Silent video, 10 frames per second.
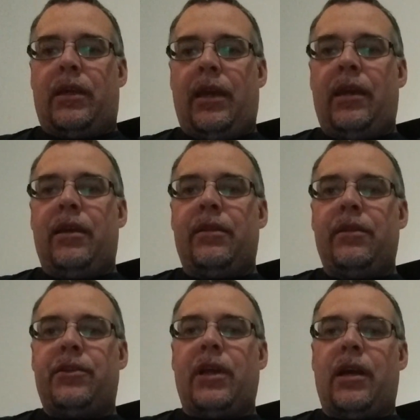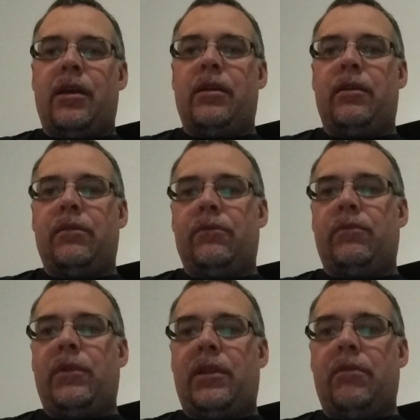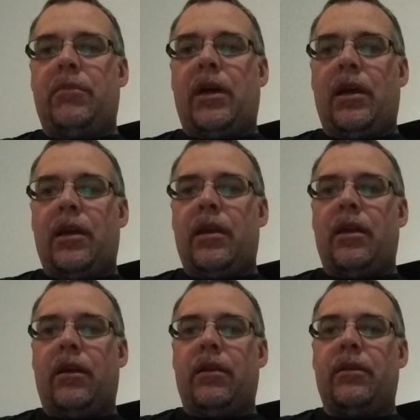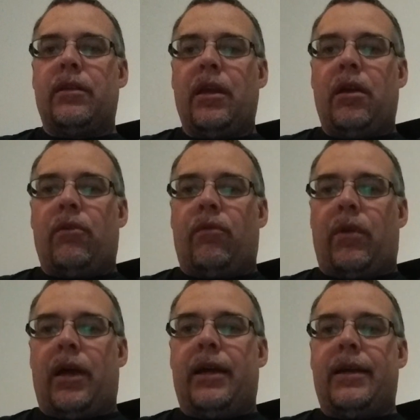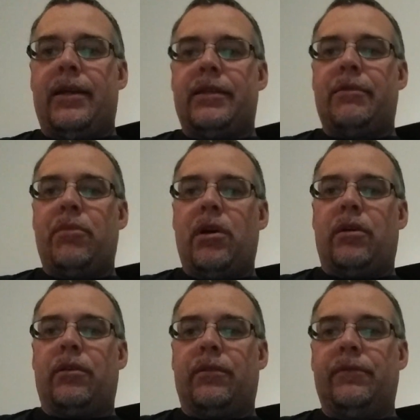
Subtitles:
Can the child within my heart rise above?